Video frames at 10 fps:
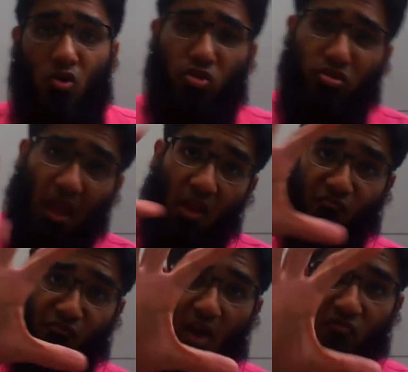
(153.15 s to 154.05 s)
to stay
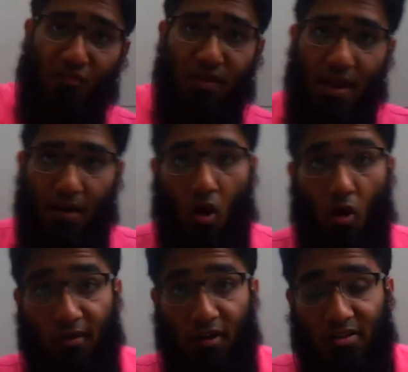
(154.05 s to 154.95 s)
5 years
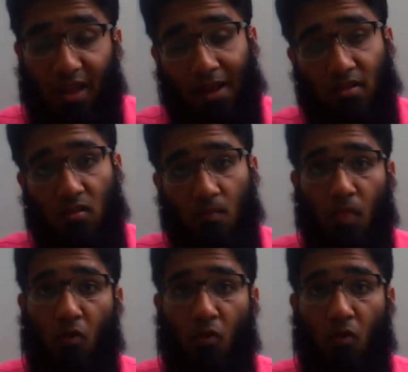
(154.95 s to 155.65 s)
on your decks.